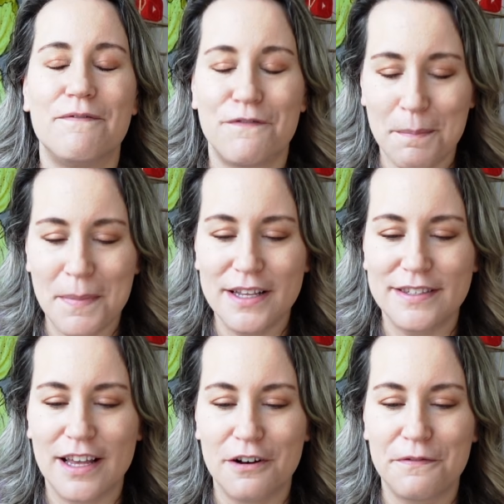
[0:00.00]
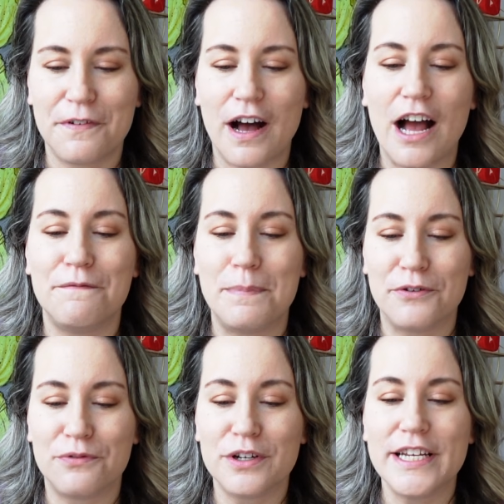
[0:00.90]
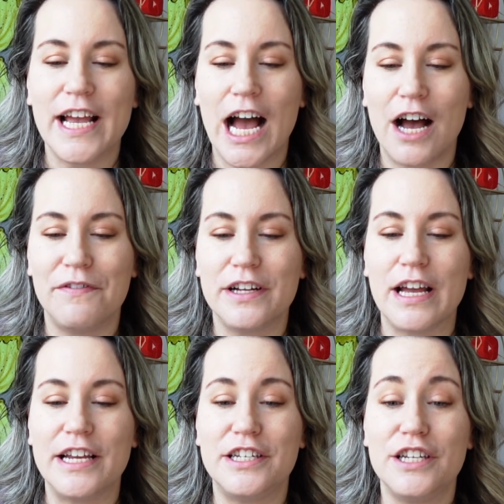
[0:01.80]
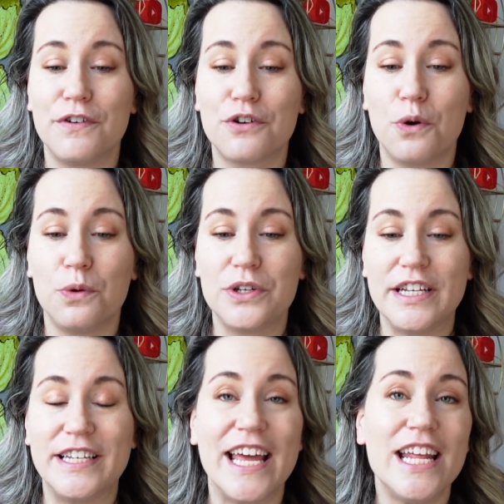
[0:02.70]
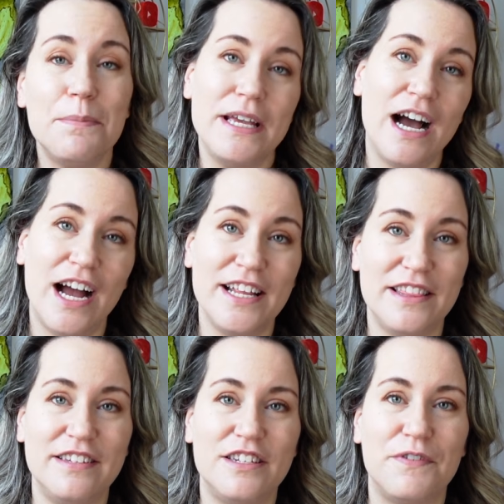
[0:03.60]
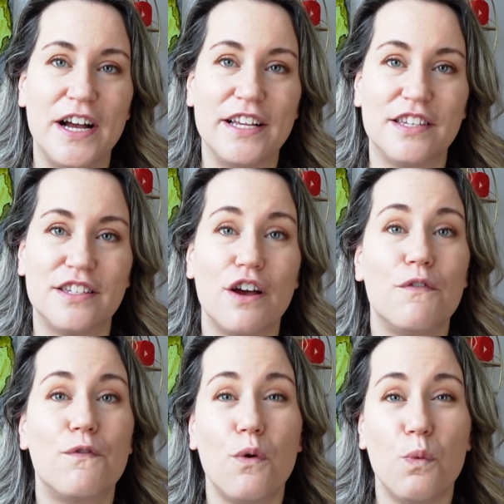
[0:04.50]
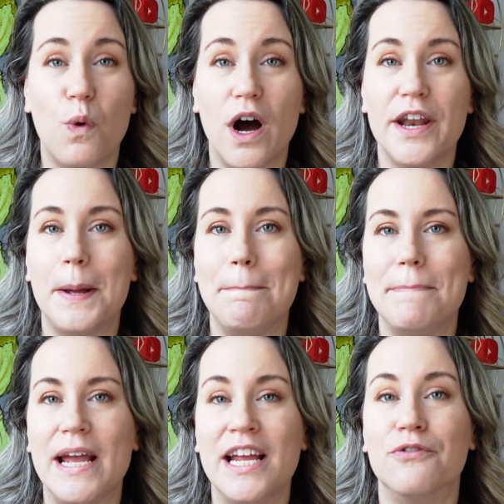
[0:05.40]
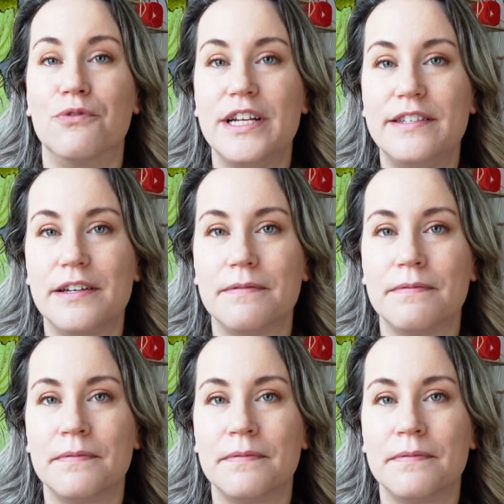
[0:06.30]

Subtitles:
from myself, I've been really having a difficulty getting behind these devices for one main reason: